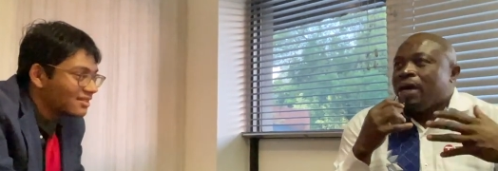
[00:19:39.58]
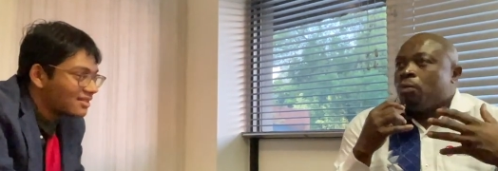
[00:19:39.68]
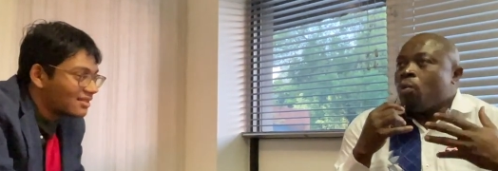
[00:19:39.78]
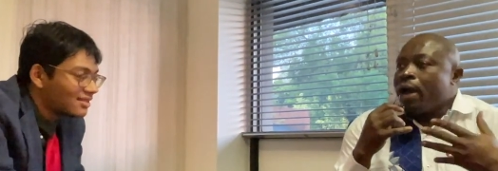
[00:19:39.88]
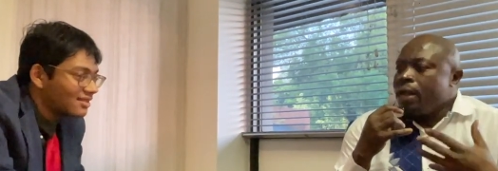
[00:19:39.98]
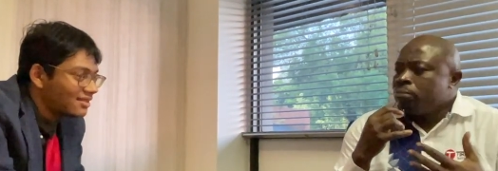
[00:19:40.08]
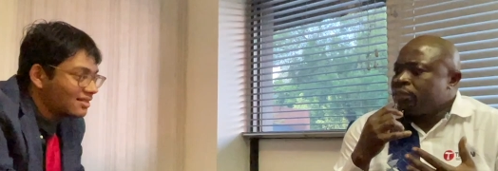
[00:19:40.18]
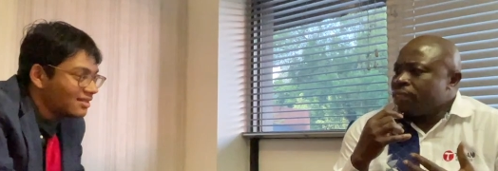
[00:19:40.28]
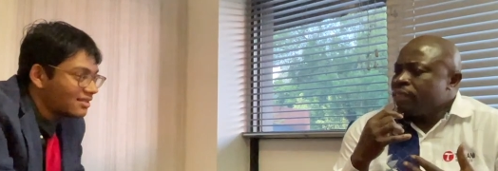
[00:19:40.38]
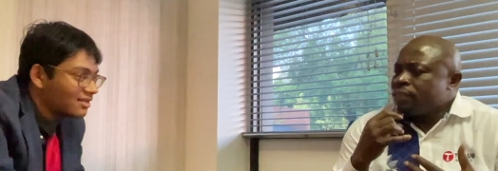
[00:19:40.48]
Speaker 1: why I'm
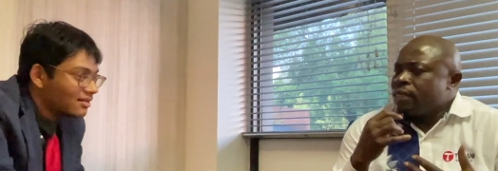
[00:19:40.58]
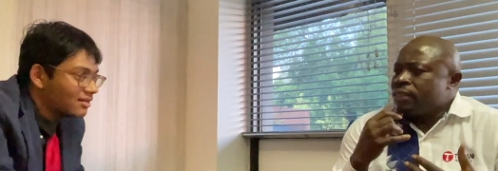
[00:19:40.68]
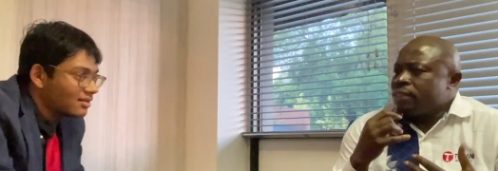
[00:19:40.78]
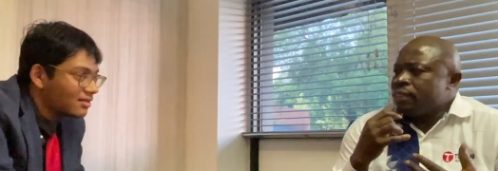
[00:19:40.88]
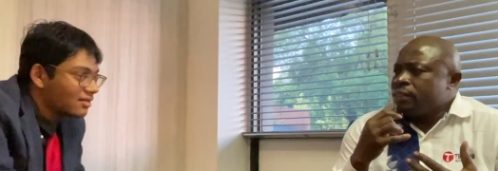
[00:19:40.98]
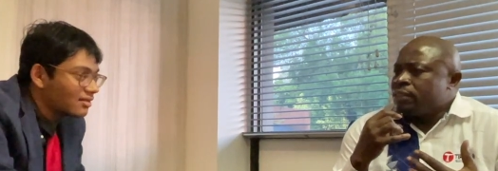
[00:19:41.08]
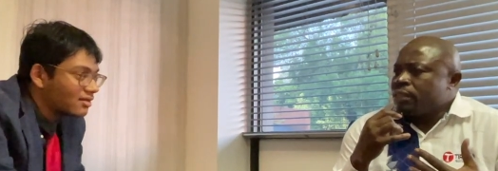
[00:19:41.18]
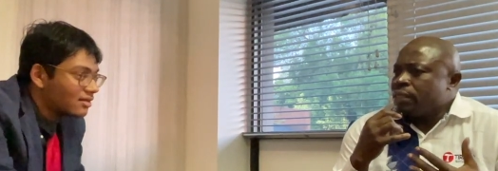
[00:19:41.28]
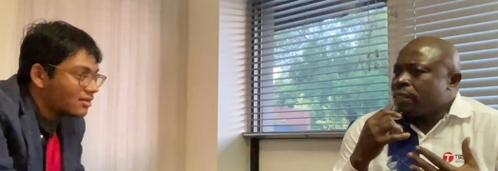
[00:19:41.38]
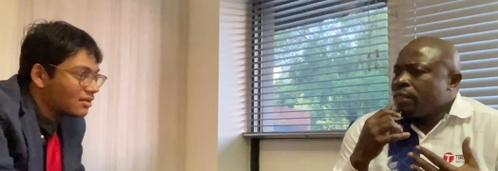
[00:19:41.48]
saying that it's uh,
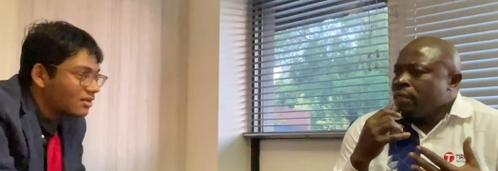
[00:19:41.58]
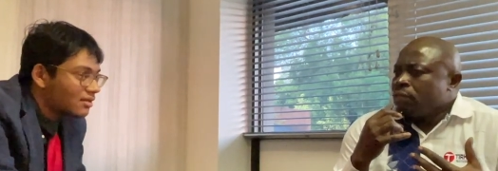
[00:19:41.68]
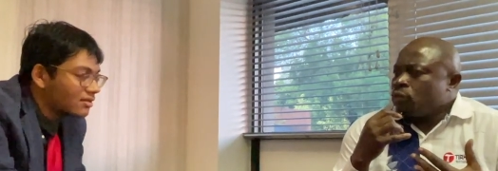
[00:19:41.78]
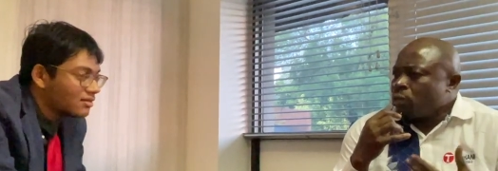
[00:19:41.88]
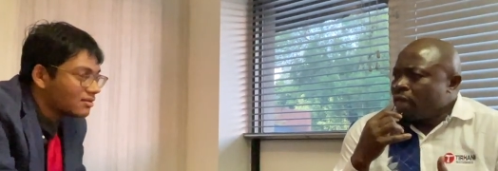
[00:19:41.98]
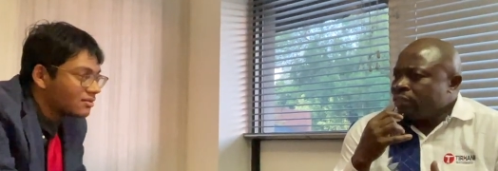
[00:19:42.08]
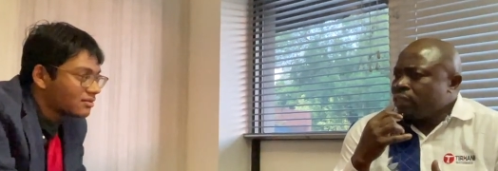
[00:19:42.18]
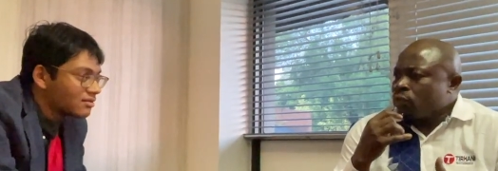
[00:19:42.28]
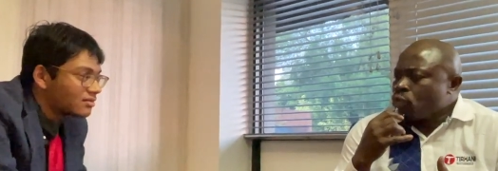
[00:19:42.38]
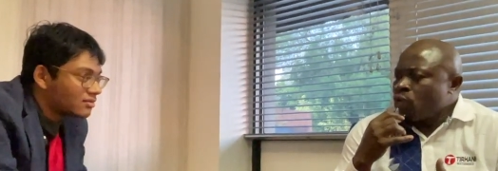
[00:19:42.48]
to answer
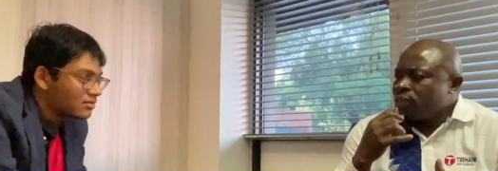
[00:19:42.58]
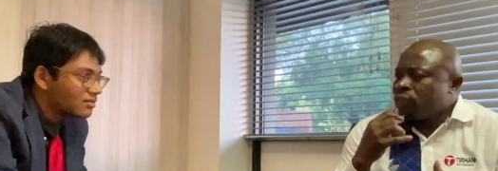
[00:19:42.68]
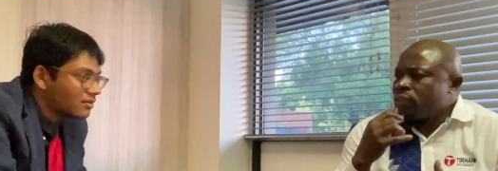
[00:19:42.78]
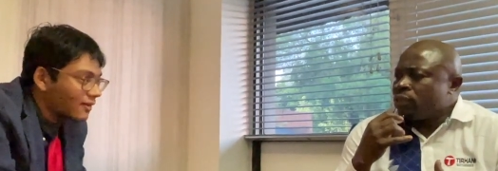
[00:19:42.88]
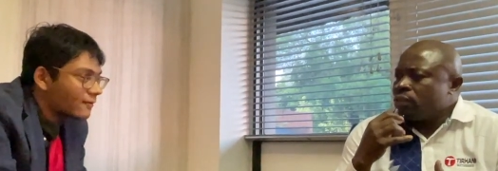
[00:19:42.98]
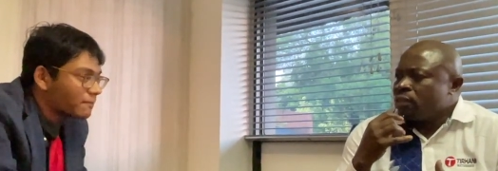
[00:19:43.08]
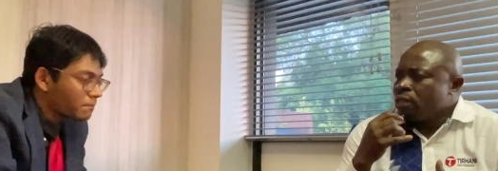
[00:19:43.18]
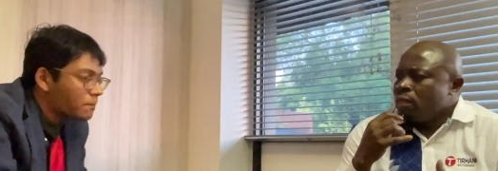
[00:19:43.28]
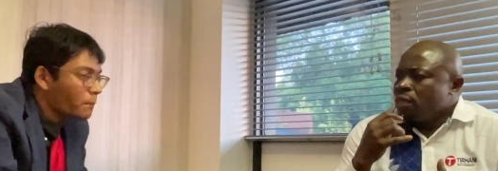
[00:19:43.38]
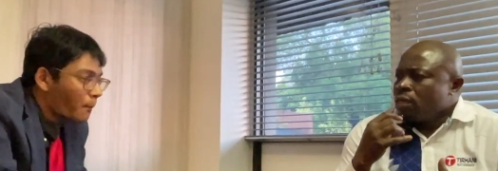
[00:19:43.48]
your question,
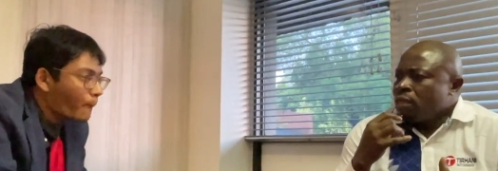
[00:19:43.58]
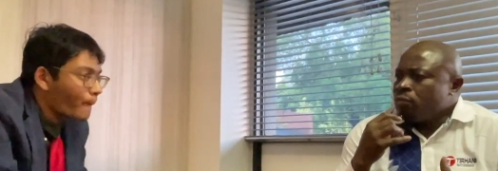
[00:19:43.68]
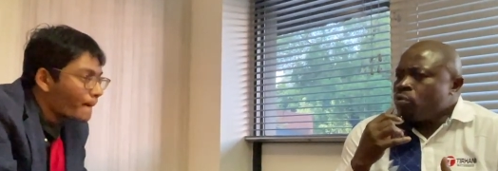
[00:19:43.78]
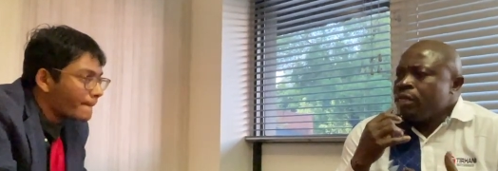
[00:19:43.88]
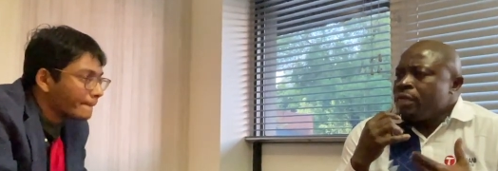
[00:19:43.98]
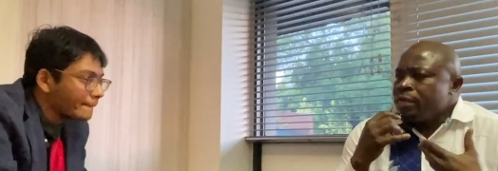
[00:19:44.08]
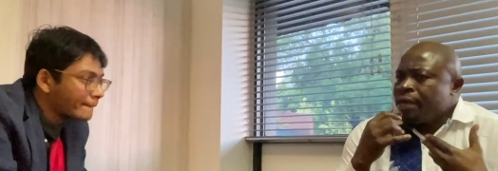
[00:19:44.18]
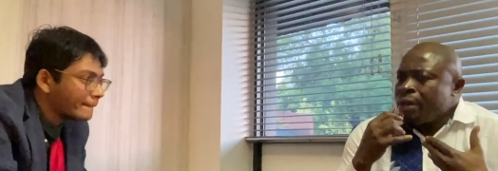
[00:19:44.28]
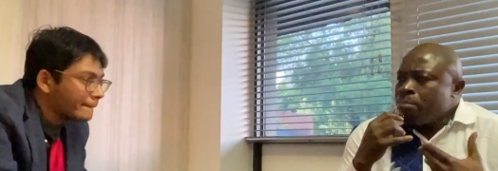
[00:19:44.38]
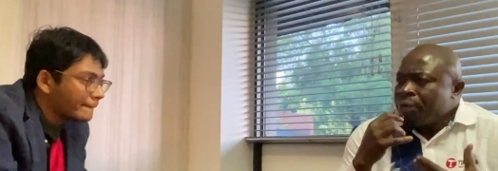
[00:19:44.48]
we
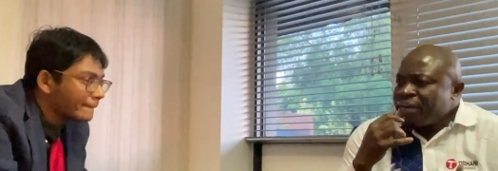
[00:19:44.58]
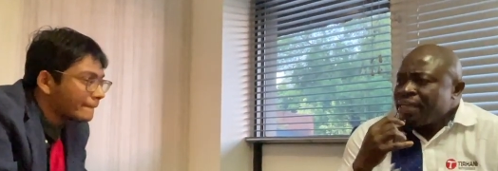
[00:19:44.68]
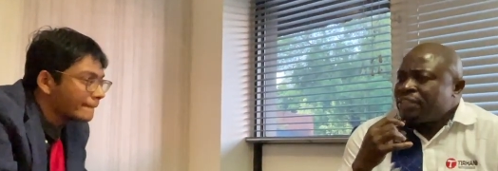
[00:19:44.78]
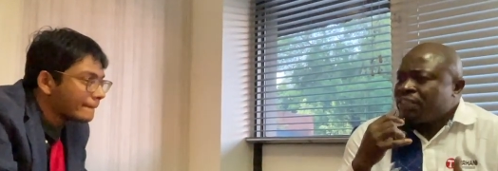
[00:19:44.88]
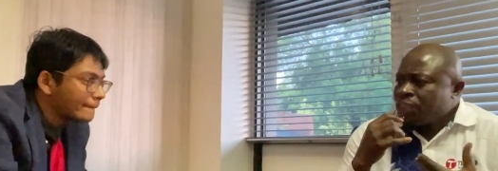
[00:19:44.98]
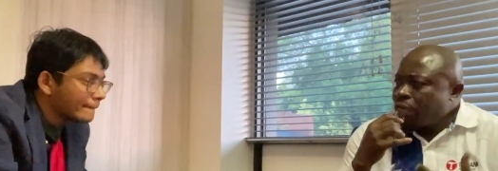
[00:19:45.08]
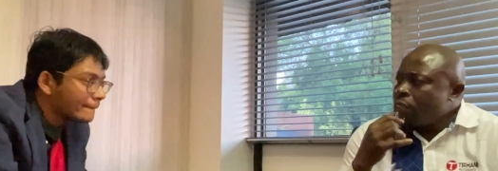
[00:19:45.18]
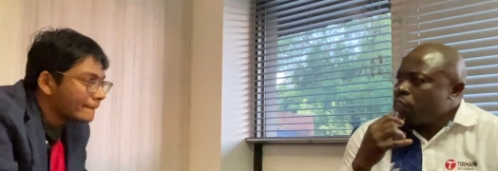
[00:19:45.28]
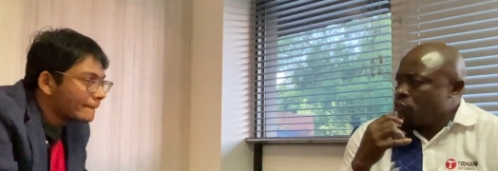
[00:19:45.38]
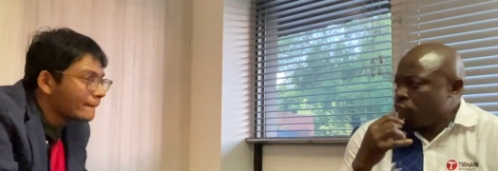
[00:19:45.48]
embrace
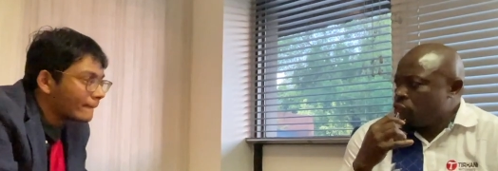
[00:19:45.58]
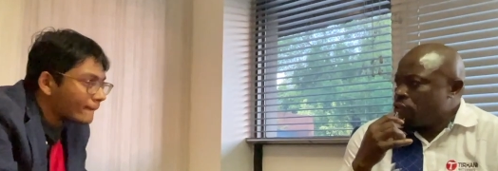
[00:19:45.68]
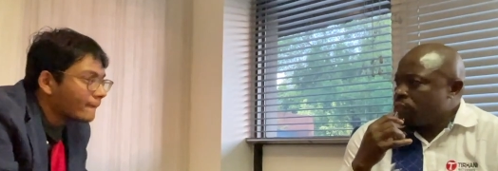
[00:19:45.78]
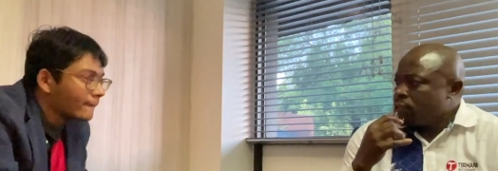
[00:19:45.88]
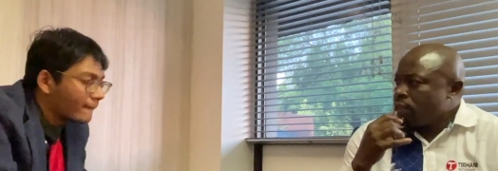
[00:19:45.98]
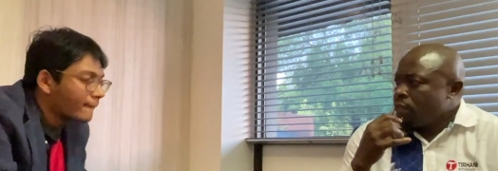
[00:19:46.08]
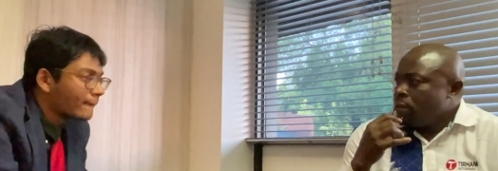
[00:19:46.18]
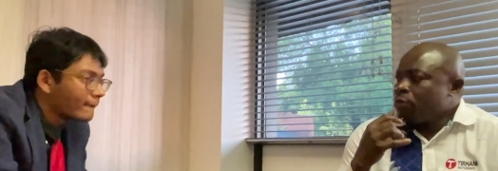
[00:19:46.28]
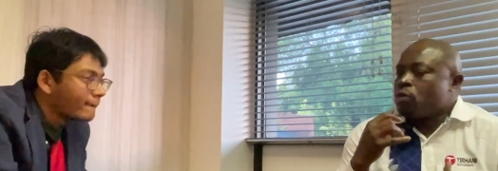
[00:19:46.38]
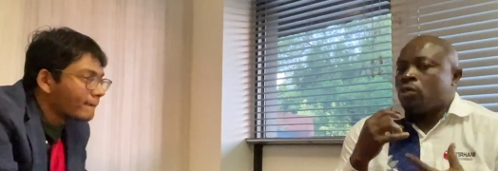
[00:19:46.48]
change. Mm-hmm.
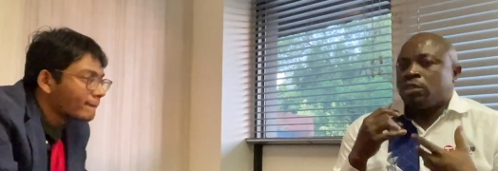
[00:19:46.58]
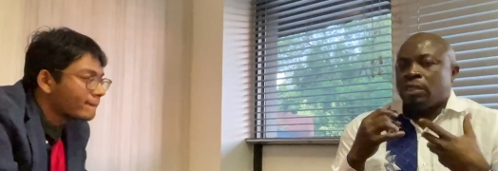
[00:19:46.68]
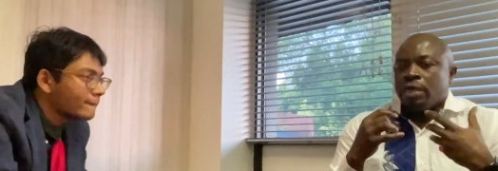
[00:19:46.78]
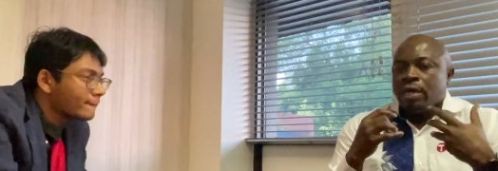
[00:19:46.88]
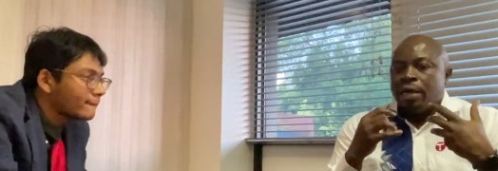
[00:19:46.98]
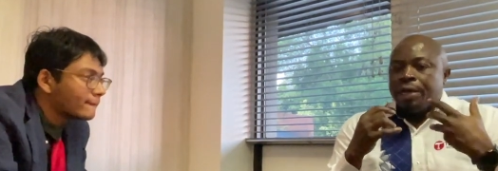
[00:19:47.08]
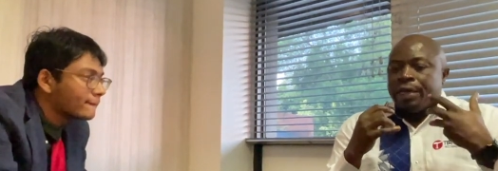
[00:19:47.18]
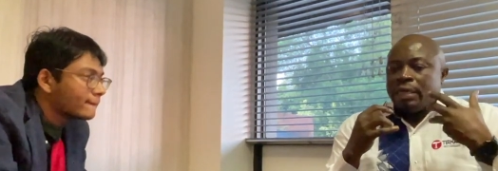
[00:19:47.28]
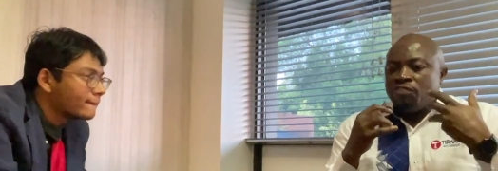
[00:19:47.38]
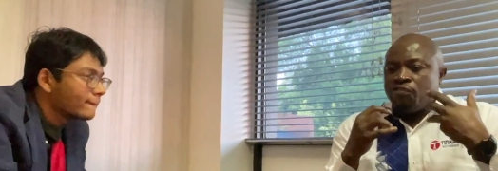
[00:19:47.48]
Because
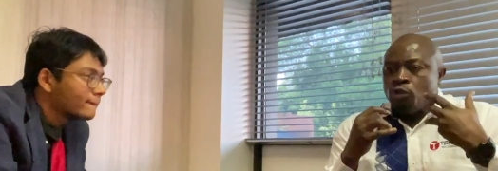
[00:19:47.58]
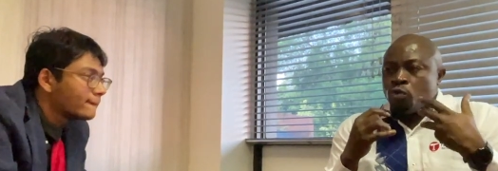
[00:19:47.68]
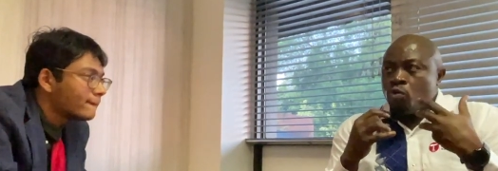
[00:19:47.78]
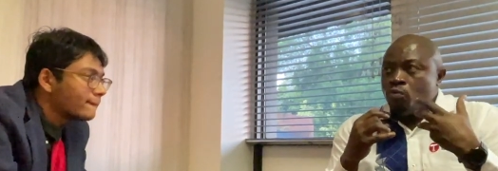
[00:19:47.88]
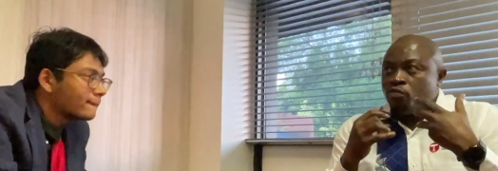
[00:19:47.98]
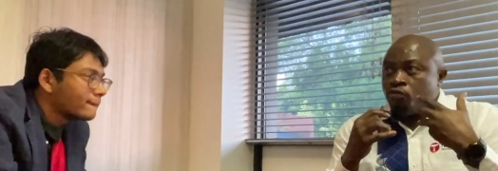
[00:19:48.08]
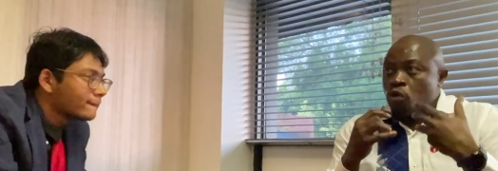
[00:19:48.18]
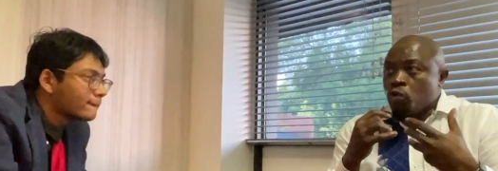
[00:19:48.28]
if you follow